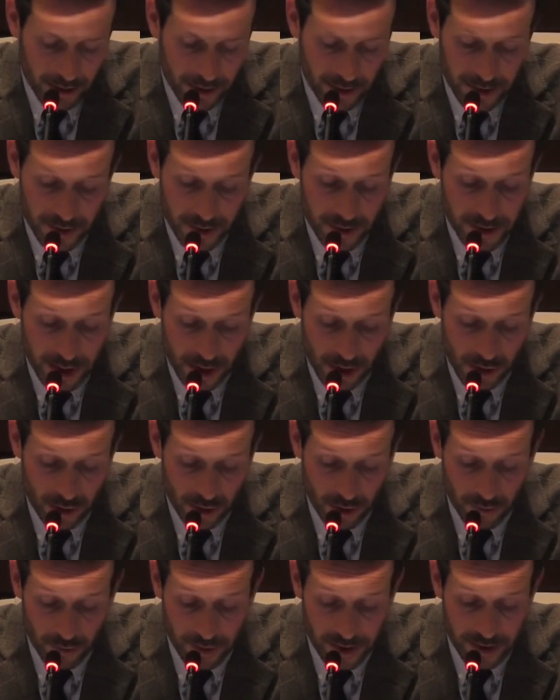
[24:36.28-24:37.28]
The
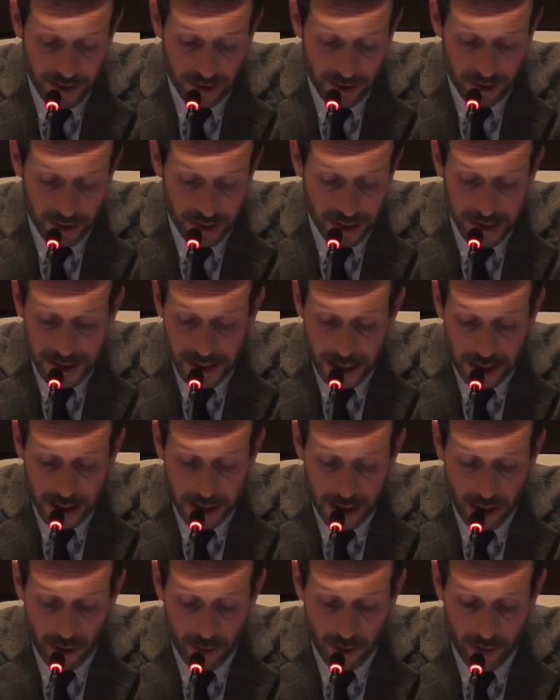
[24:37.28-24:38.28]
succession of Mr.
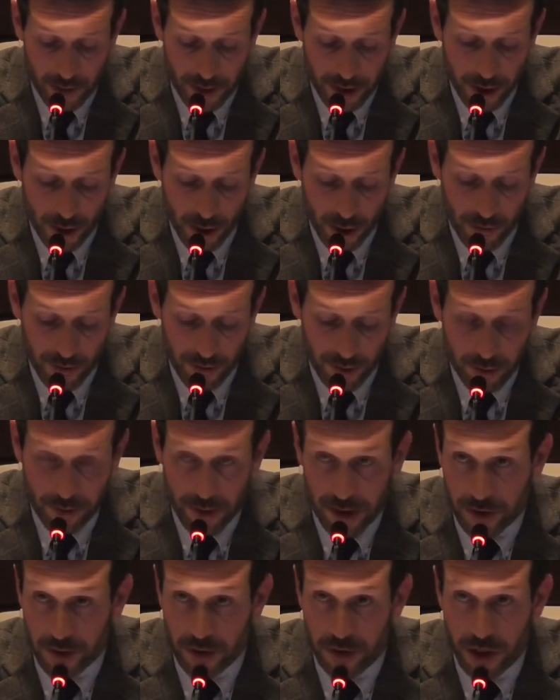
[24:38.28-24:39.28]
Itaka will be governed
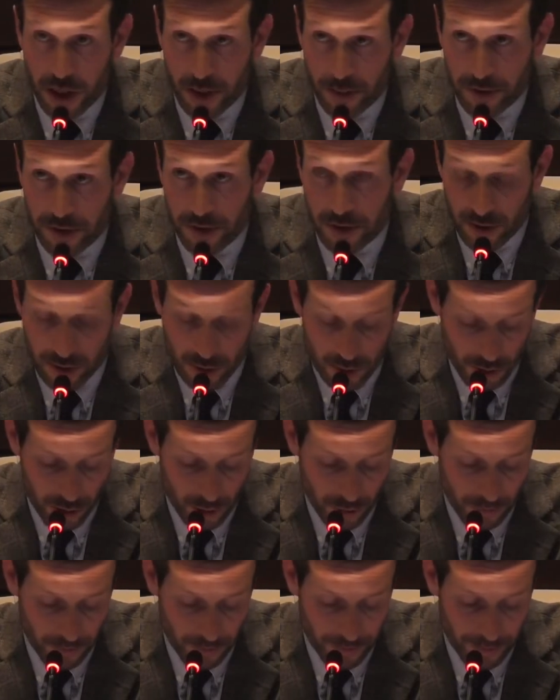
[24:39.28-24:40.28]
by the Japanese
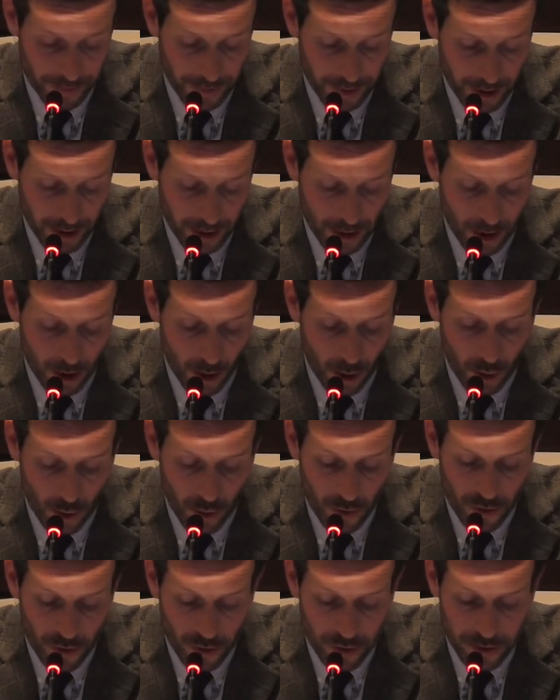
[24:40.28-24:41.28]
law,
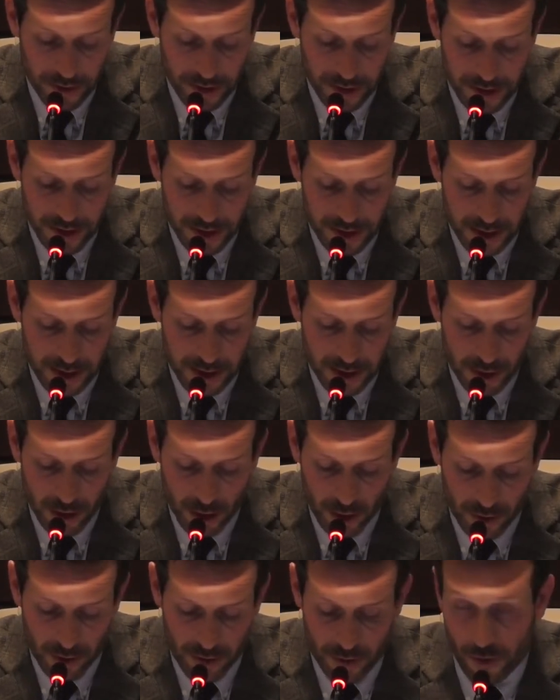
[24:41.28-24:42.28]
although this is
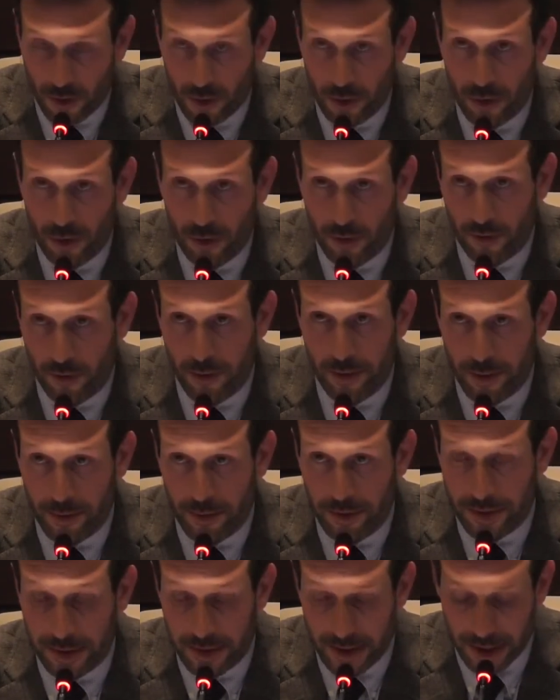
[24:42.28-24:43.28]
not the law of a
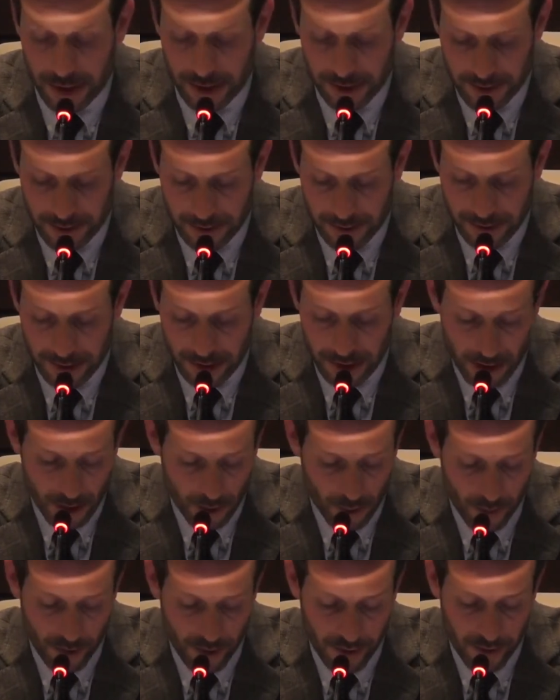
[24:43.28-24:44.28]
member state,
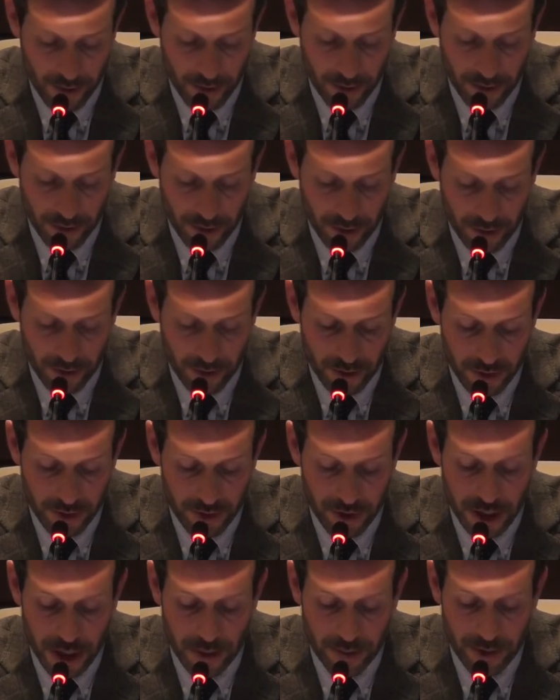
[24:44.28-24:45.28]
whether or not
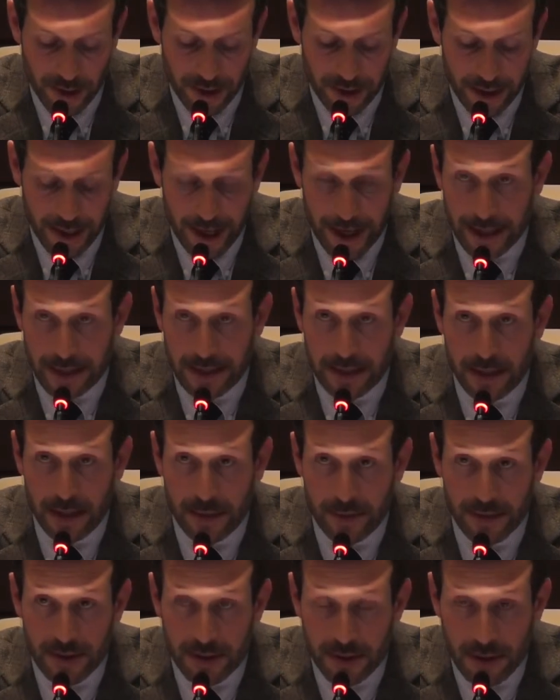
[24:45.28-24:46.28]
Japan
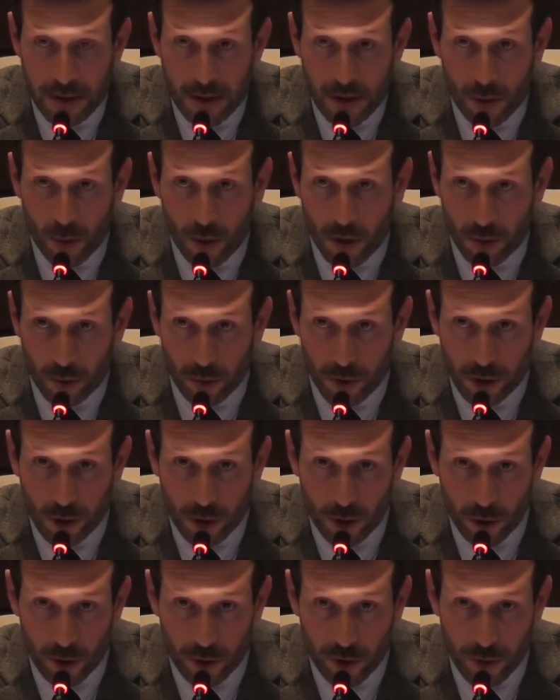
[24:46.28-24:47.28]
accepts what we
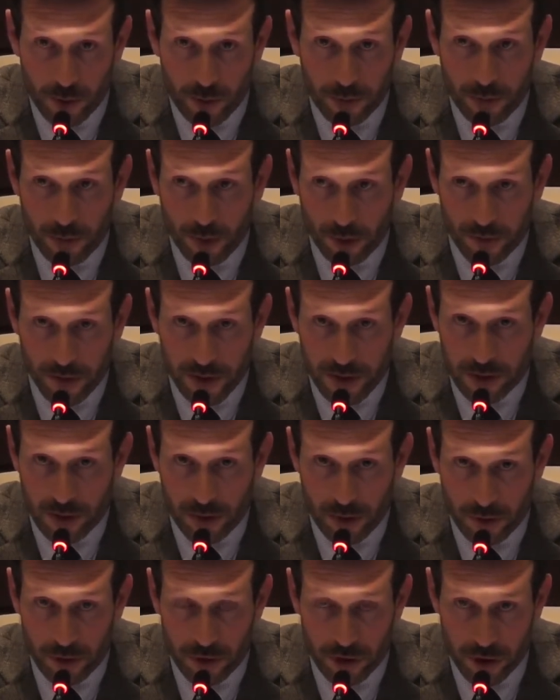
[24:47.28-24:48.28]
call the
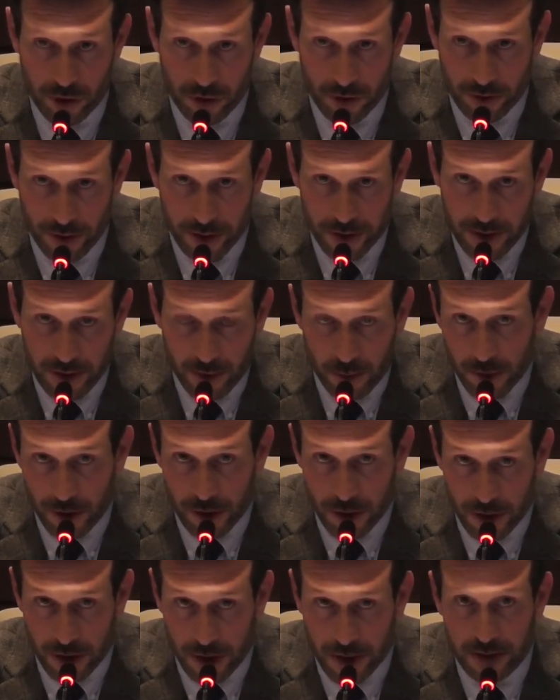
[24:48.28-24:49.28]
professio juris,
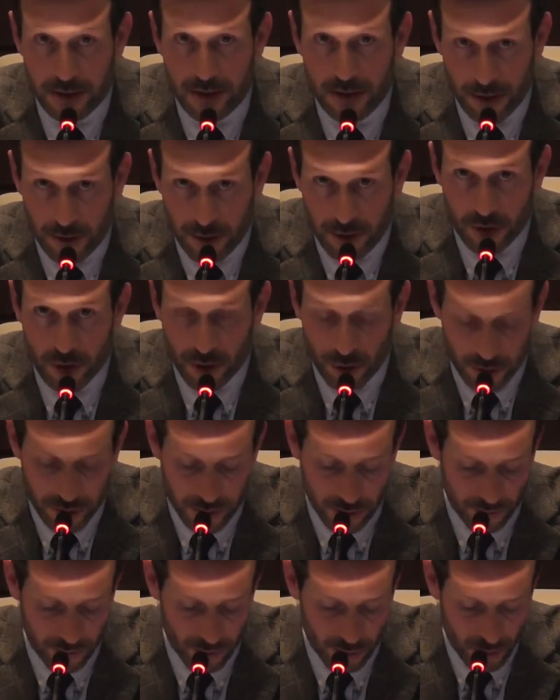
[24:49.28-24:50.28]
which is the
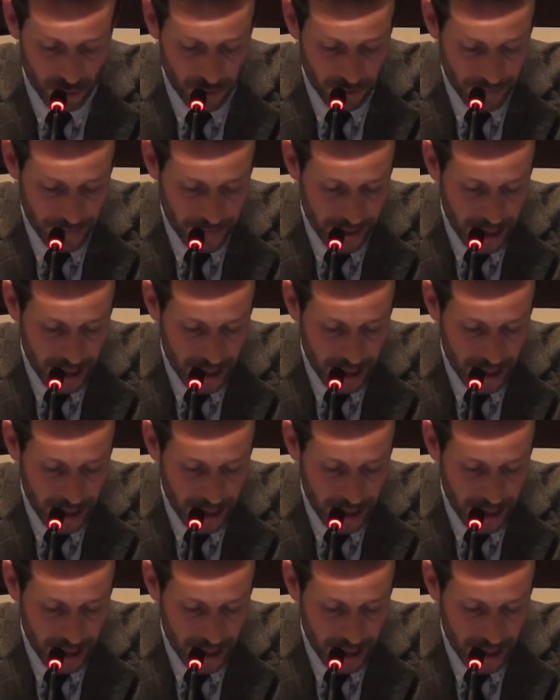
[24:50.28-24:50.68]
choice of law.